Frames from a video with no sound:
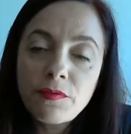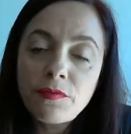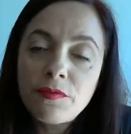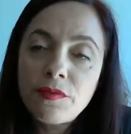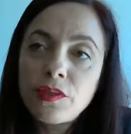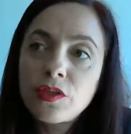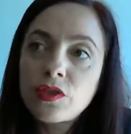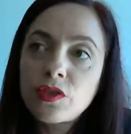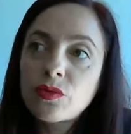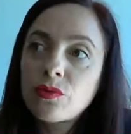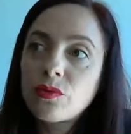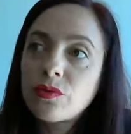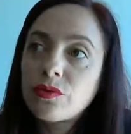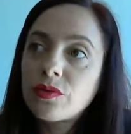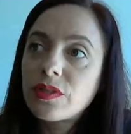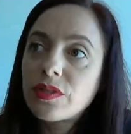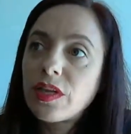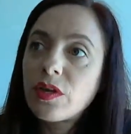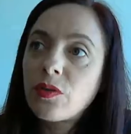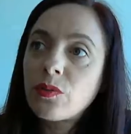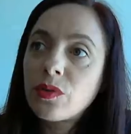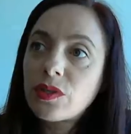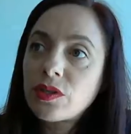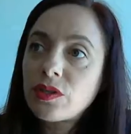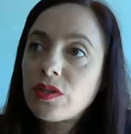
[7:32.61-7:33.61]
officials
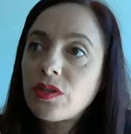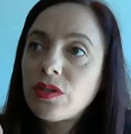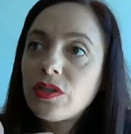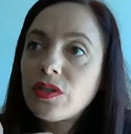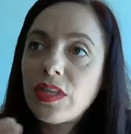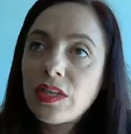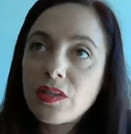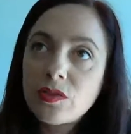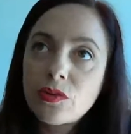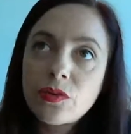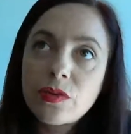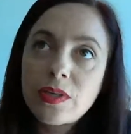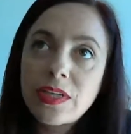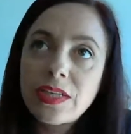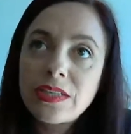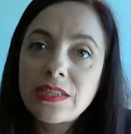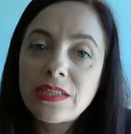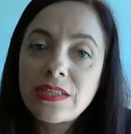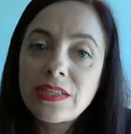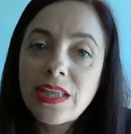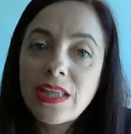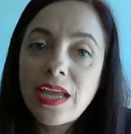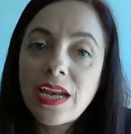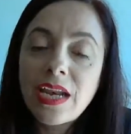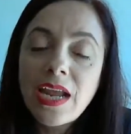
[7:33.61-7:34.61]
and when they're talking
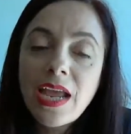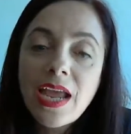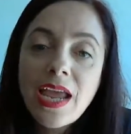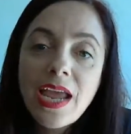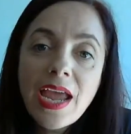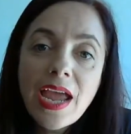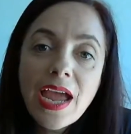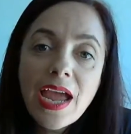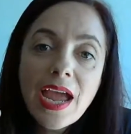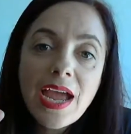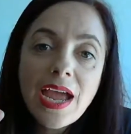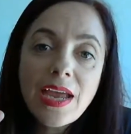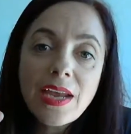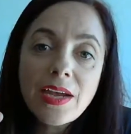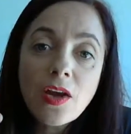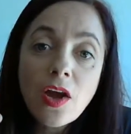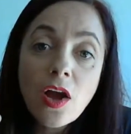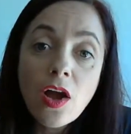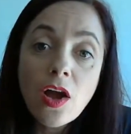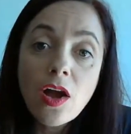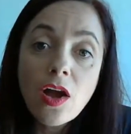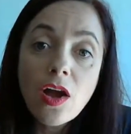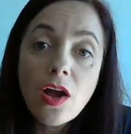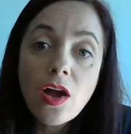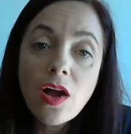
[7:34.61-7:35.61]
to that.
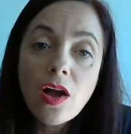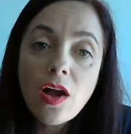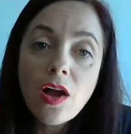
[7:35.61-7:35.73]
And